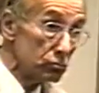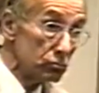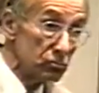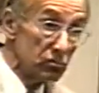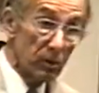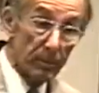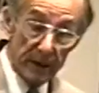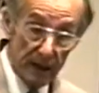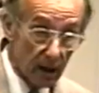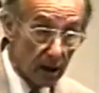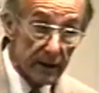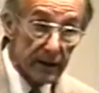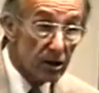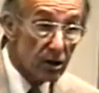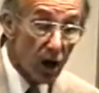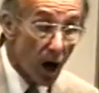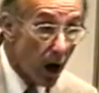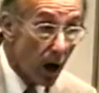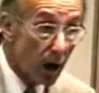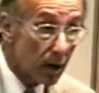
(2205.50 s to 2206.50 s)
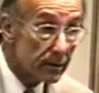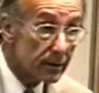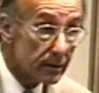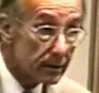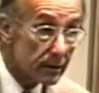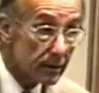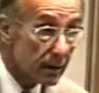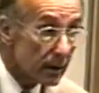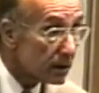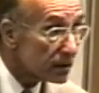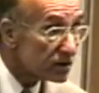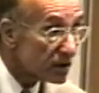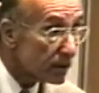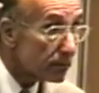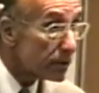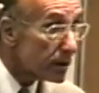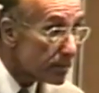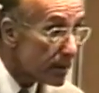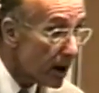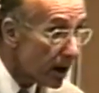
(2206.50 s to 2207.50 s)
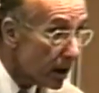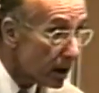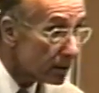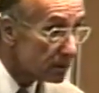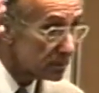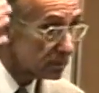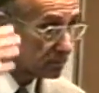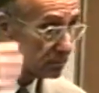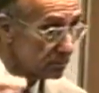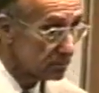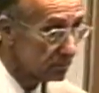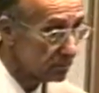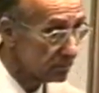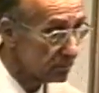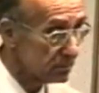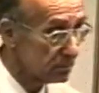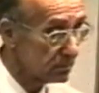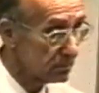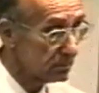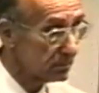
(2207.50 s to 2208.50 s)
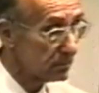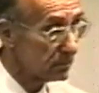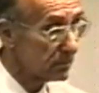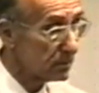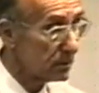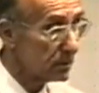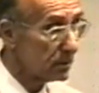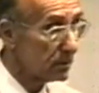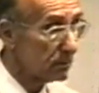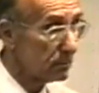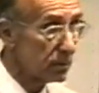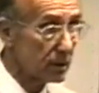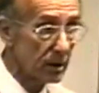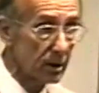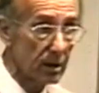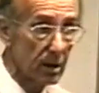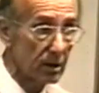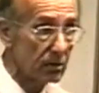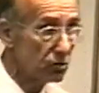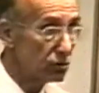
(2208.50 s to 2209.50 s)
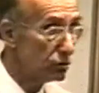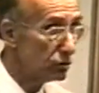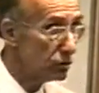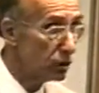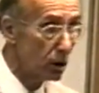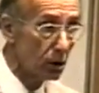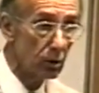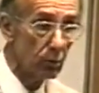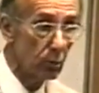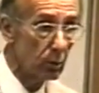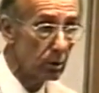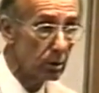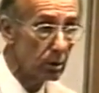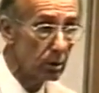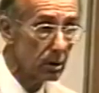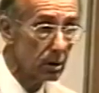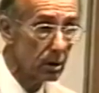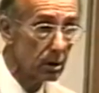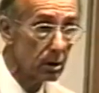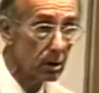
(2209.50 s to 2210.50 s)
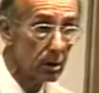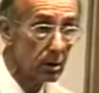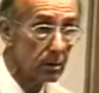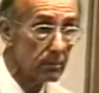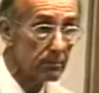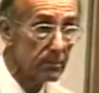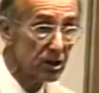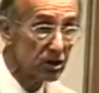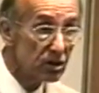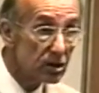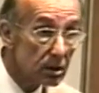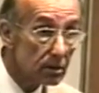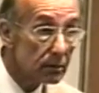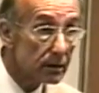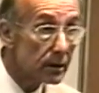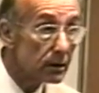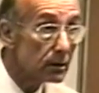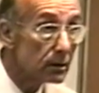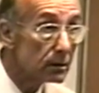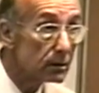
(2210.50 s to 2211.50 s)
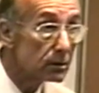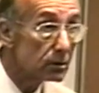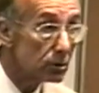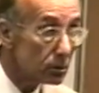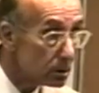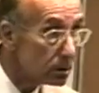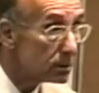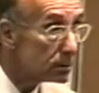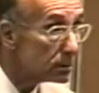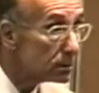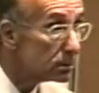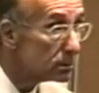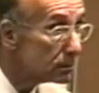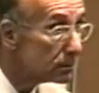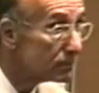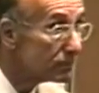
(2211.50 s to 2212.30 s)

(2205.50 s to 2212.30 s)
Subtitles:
to be like God in its every part. But it has no material cause.